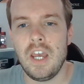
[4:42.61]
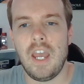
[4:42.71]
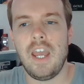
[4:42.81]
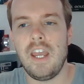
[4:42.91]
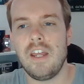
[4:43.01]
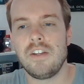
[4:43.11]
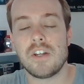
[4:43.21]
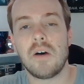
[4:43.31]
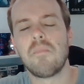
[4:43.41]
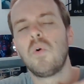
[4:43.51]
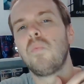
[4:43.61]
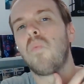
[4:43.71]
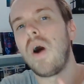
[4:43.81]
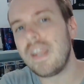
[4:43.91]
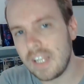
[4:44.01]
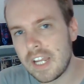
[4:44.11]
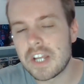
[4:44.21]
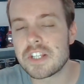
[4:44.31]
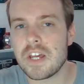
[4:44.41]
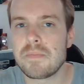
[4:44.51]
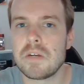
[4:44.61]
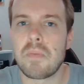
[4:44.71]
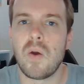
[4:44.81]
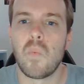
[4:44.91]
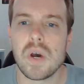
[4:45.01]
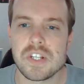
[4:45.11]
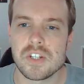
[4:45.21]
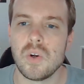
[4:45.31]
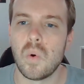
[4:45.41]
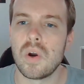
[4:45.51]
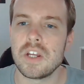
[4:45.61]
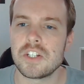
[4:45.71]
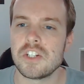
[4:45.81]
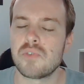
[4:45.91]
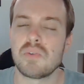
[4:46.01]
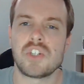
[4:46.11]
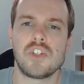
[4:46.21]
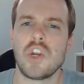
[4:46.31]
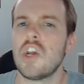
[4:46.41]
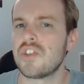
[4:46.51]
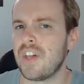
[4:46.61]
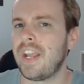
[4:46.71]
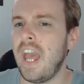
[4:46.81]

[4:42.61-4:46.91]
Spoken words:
and are more widely accepted by Western audiences, with studios like